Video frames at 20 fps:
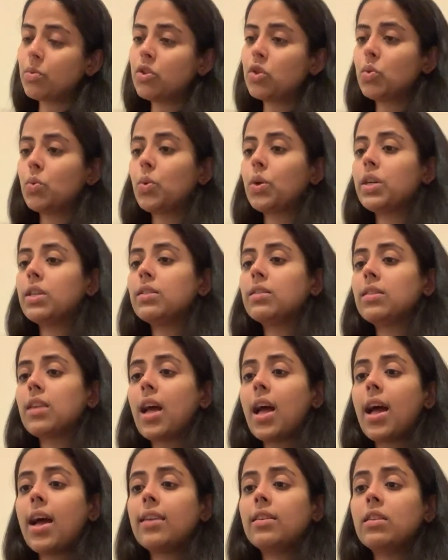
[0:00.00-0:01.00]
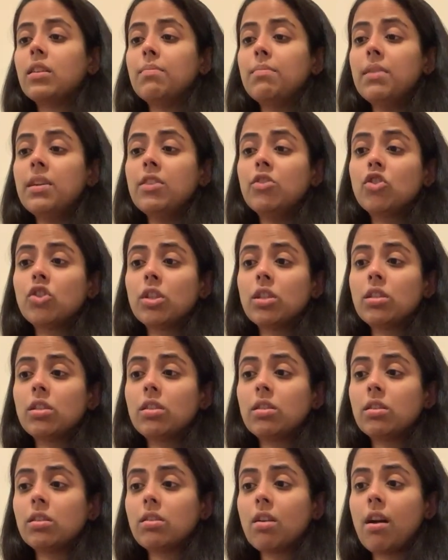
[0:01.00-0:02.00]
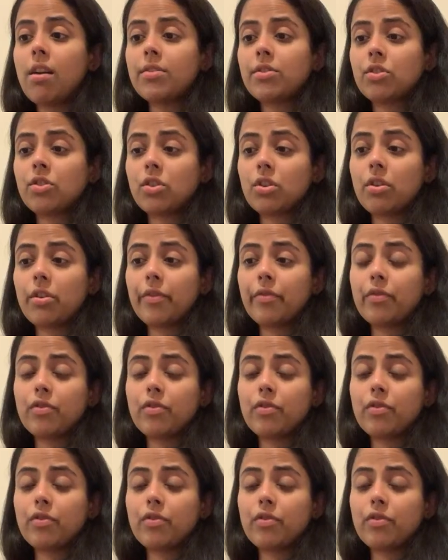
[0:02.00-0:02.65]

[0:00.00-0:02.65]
which was an immediate disaster